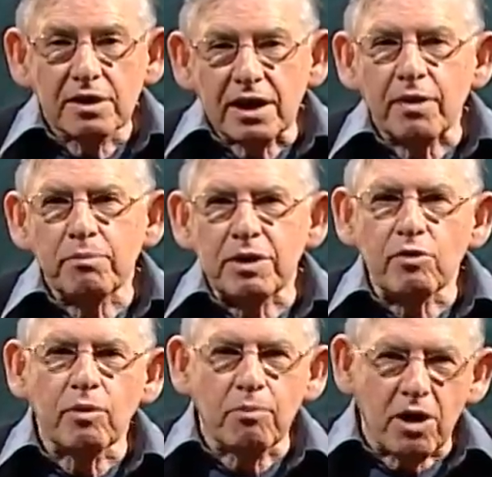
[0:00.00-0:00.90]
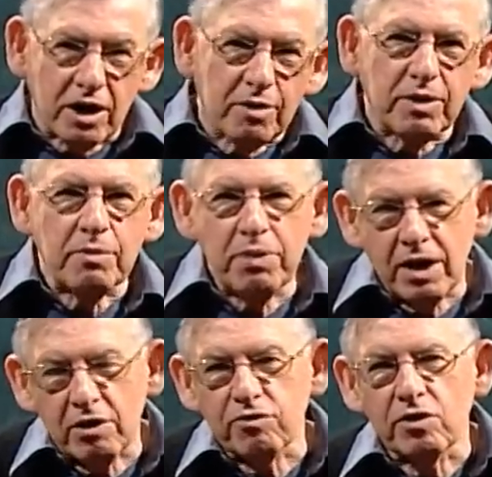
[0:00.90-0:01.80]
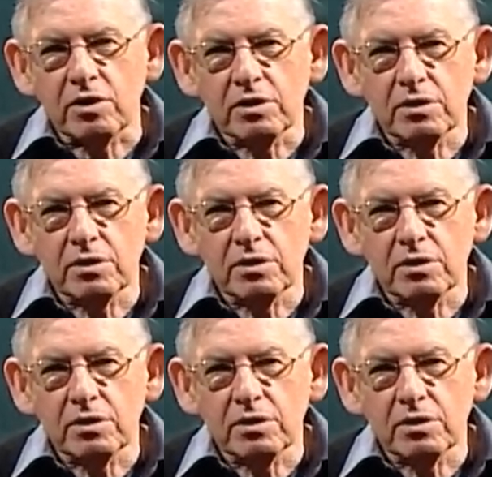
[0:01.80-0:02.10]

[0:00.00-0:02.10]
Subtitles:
can be remarkably powerful.